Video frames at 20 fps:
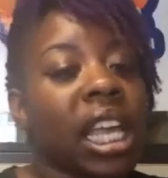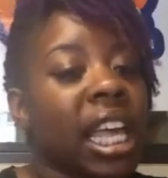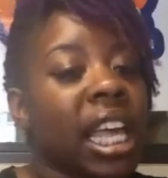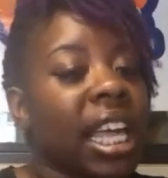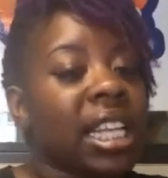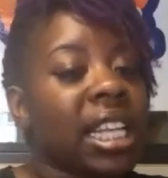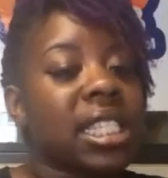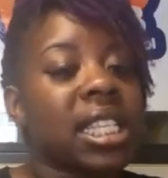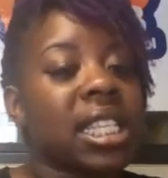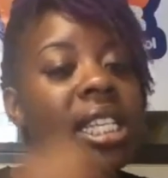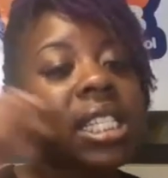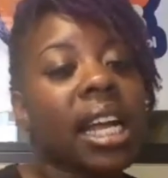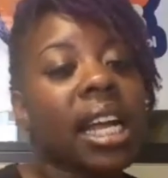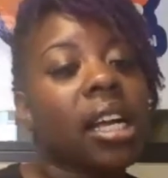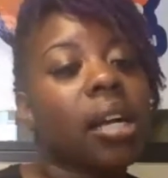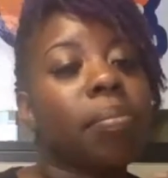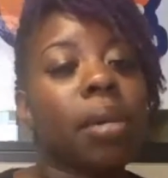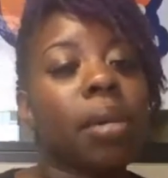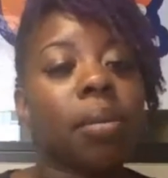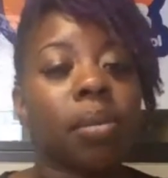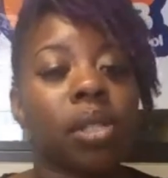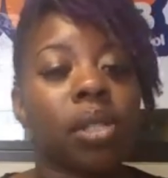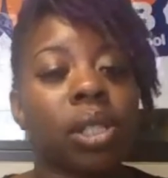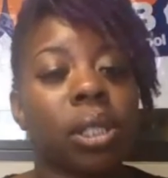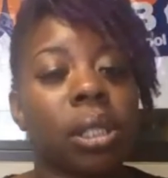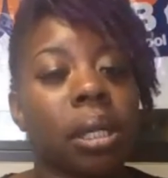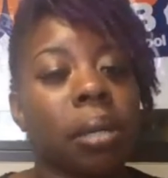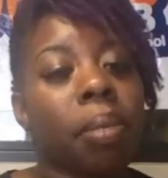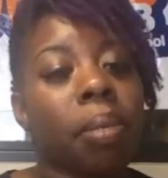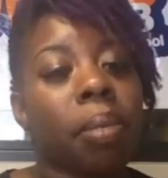Is this like a
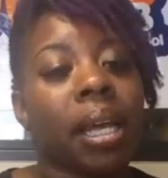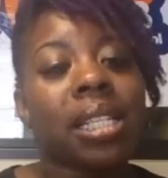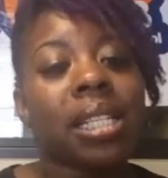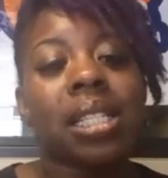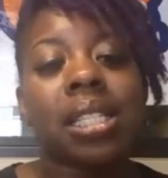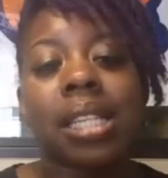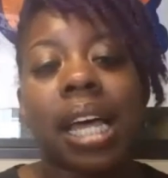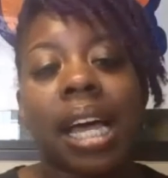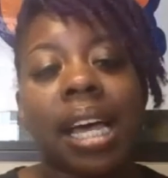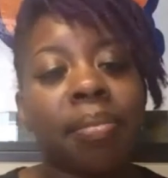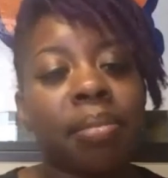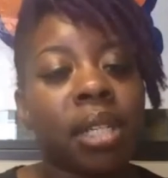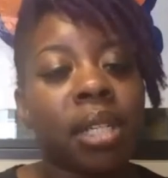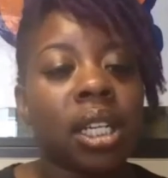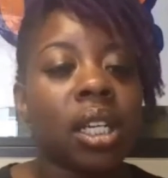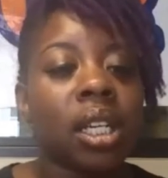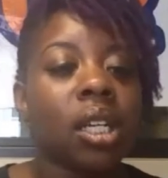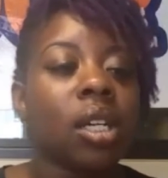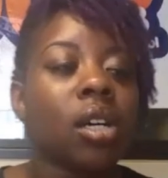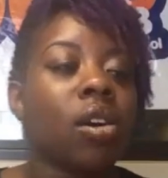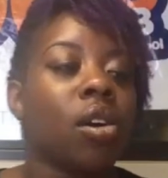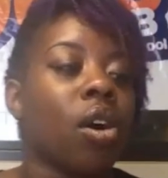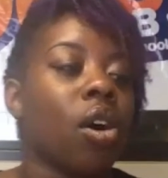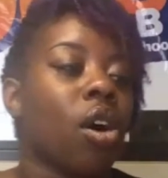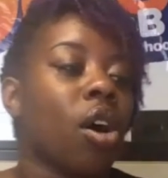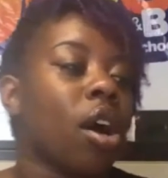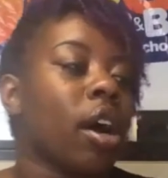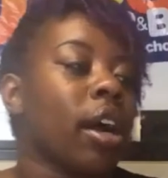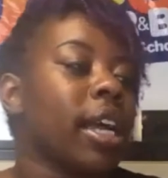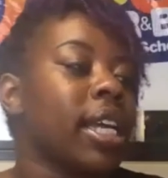membership based type deal,
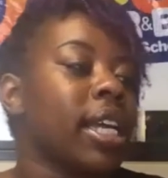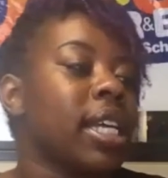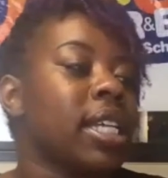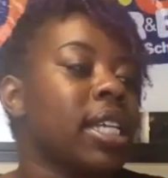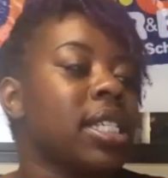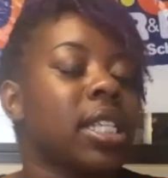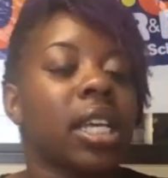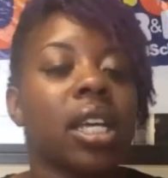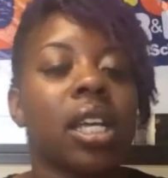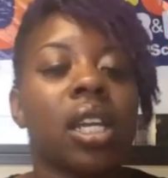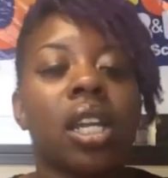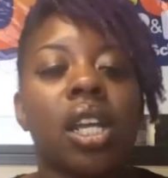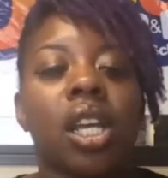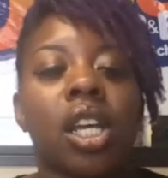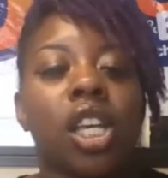or is it,